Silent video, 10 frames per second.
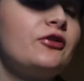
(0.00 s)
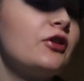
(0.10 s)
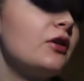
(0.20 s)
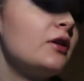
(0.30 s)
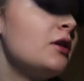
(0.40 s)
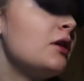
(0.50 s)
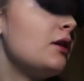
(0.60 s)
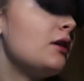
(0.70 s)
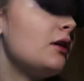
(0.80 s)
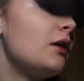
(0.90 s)
So
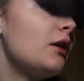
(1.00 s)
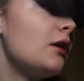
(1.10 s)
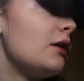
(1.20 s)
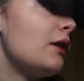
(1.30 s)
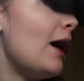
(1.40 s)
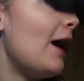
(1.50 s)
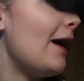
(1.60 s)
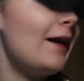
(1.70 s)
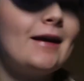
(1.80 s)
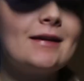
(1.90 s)

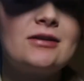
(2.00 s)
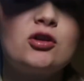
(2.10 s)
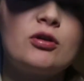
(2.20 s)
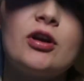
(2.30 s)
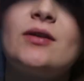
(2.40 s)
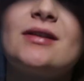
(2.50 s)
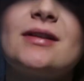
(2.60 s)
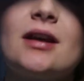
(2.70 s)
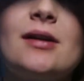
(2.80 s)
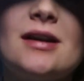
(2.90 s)
yeah, it's just one of those,
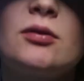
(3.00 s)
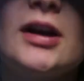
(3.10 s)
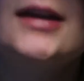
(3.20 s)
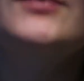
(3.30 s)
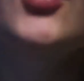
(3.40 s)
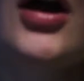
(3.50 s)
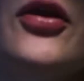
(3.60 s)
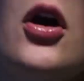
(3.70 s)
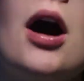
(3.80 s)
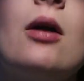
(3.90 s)
isn't it? It's what it is. But I
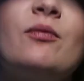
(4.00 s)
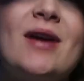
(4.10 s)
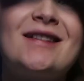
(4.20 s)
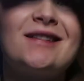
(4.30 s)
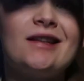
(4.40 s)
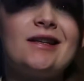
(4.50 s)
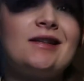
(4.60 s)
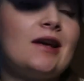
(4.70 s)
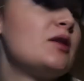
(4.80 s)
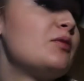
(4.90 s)
thought I would basically
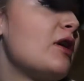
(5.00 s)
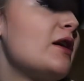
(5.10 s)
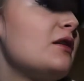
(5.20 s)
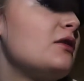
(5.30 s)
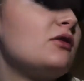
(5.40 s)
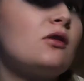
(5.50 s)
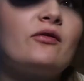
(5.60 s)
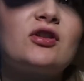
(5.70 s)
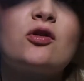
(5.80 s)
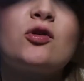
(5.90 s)
take this break to sort
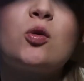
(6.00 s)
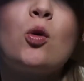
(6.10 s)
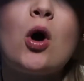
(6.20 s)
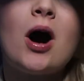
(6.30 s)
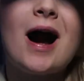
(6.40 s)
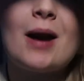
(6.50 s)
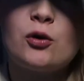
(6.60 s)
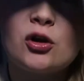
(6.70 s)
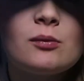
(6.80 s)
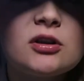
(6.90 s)
of discuss what I'm
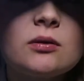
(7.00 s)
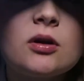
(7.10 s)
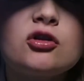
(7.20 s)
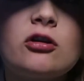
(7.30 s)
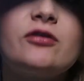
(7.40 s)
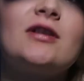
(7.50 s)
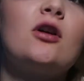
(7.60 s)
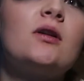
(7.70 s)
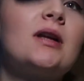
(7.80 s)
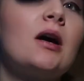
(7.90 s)
going to be doing during this
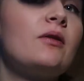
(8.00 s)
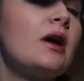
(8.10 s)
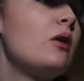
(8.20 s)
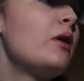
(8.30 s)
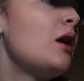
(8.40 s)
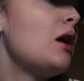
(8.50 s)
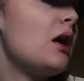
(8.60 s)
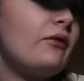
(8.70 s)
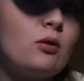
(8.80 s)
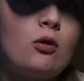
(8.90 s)
lockdown. Now,
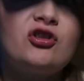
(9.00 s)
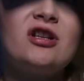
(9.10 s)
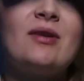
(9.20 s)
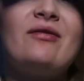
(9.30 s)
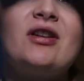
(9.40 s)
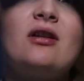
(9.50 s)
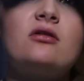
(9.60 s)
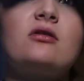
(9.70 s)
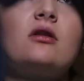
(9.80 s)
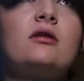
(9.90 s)
if you watched any of my
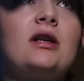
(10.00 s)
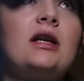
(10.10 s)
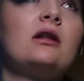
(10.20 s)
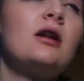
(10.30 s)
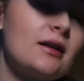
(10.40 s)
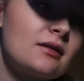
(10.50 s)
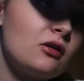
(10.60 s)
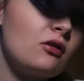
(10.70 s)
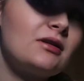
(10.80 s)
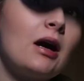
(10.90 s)
videos during the last
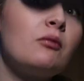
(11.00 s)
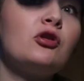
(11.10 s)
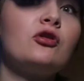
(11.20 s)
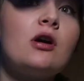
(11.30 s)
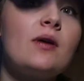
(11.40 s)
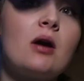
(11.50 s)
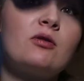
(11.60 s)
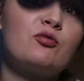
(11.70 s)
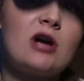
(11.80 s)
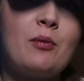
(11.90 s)
lockdown, you'll know that I
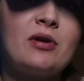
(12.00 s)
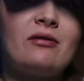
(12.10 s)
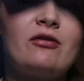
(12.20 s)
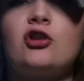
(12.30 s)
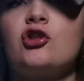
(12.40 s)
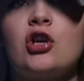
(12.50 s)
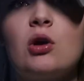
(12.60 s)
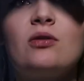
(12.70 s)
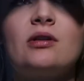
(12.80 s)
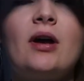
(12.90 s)
was prepping for the
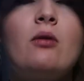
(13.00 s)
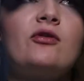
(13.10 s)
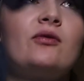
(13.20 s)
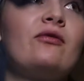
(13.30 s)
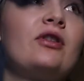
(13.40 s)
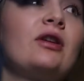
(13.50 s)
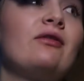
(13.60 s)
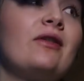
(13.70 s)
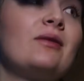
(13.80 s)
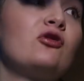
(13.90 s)
shoot. So that was something that
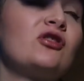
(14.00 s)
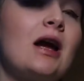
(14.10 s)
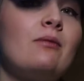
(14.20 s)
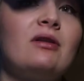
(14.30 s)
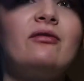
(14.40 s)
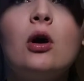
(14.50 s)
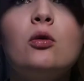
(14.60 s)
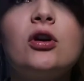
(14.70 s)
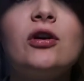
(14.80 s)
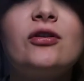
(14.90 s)
very much kept me
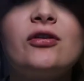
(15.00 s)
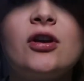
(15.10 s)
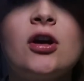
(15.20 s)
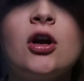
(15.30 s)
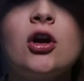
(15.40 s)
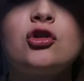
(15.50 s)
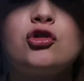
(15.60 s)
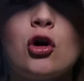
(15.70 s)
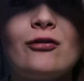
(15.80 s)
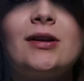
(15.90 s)
focused
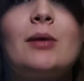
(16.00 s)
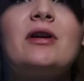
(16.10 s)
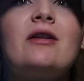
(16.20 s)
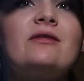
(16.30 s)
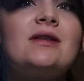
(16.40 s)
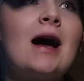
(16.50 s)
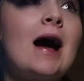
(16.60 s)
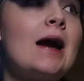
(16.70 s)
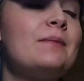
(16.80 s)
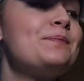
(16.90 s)
during that period of
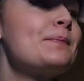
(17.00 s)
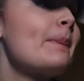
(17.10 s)
time.